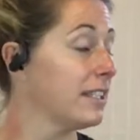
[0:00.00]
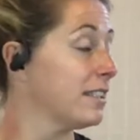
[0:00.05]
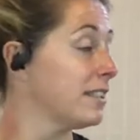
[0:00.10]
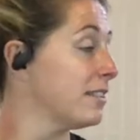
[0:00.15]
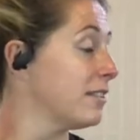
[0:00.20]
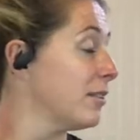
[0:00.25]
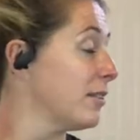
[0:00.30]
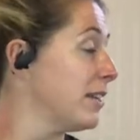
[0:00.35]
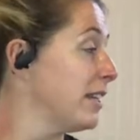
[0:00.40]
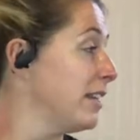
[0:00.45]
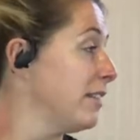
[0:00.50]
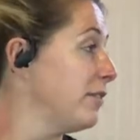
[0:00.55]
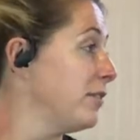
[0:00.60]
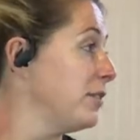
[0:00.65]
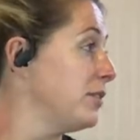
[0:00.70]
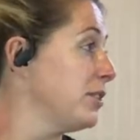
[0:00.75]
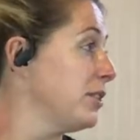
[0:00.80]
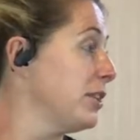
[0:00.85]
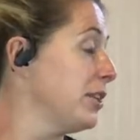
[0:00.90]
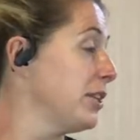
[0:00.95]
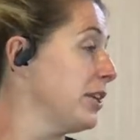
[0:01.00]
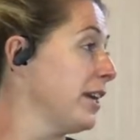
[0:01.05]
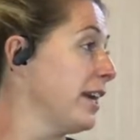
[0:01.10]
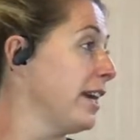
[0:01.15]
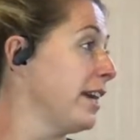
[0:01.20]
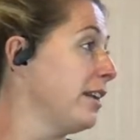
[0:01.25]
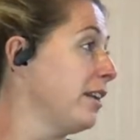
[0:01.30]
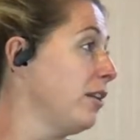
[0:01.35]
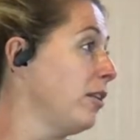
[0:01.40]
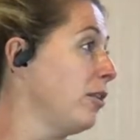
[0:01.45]
So if you turn your
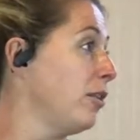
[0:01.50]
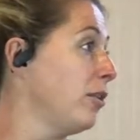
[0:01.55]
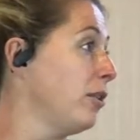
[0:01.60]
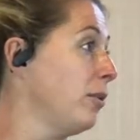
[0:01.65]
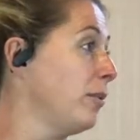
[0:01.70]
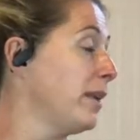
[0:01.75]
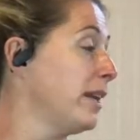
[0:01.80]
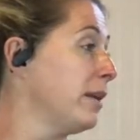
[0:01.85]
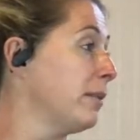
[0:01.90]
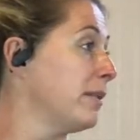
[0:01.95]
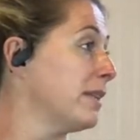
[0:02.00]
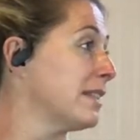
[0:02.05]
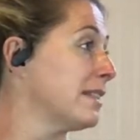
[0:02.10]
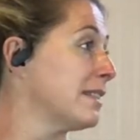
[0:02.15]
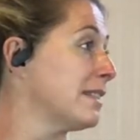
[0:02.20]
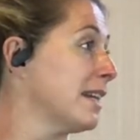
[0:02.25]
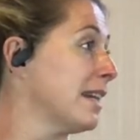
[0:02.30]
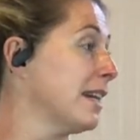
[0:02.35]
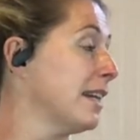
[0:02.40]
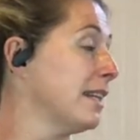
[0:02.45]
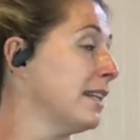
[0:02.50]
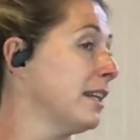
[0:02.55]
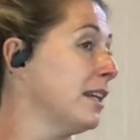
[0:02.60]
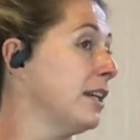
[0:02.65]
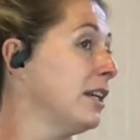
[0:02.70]
head all the way to one side,